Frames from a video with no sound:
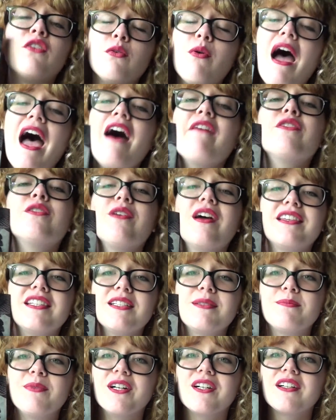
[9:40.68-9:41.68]
you haven't read
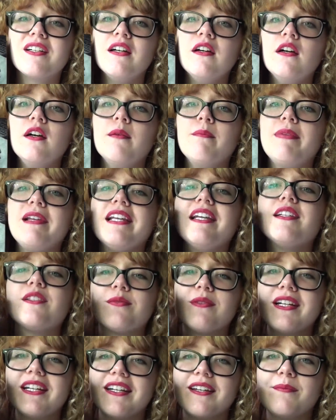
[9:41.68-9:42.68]
this book, please
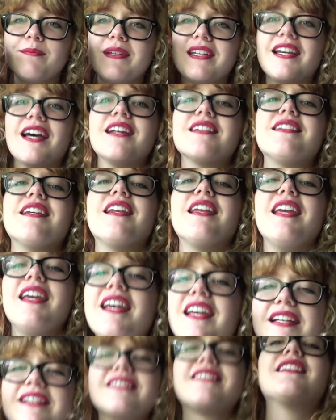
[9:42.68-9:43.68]
read it because it
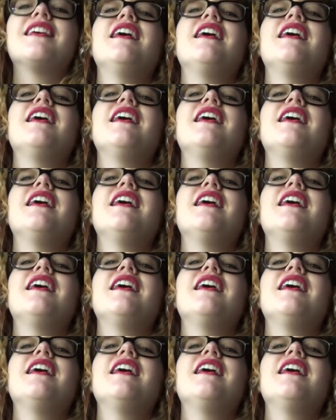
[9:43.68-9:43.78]
is